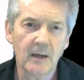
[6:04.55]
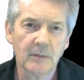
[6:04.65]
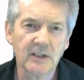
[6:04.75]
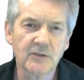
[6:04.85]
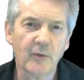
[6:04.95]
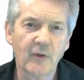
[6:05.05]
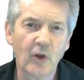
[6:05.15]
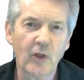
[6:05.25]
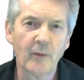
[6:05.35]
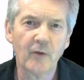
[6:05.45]
Please
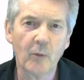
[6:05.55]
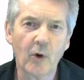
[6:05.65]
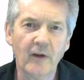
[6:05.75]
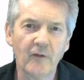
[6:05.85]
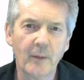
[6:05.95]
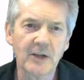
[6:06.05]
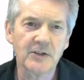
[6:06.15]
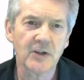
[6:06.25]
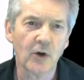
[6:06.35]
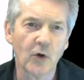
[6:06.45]
review them for more
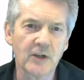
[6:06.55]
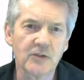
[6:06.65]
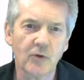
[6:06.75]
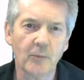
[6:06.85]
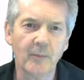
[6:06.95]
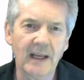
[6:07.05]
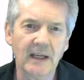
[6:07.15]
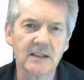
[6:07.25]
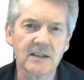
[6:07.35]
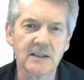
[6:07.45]
information on hoist rope
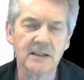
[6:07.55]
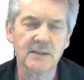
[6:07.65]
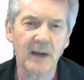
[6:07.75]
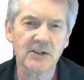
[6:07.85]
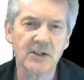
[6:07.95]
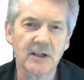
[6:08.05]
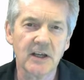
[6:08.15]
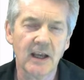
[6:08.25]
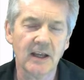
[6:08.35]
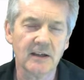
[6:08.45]
maintenance,
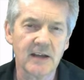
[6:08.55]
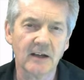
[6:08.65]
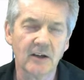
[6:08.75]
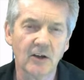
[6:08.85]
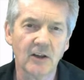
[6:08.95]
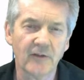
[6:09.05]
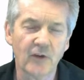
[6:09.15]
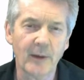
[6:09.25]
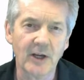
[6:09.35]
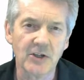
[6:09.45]
inspection, and technical
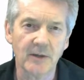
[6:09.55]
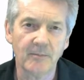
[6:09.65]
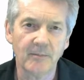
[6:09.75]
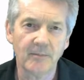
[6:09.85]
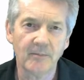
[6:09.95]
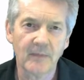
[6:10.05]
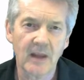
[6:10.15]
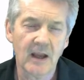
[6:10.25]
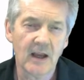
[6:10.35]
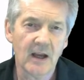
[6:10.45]
information.
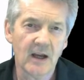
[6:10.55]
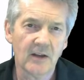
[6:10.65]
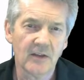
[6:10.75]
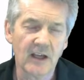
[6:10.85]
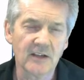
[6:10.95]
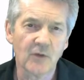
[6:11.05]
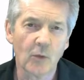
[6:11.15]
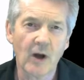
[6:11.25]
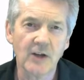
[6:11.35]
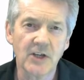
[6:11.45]
Thanks
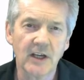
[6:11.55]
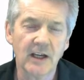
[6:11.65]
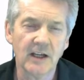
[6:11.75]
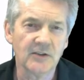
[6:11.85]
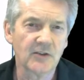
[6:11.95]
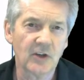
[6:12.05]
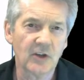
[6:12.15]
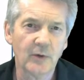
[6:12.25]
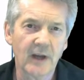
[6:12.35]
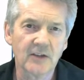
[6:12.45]
for watching, and see
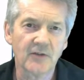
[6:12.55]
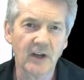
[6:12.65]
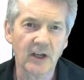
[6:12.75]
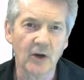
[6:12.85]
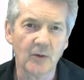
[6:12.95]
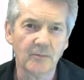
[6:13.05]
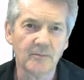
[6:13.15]
you next video.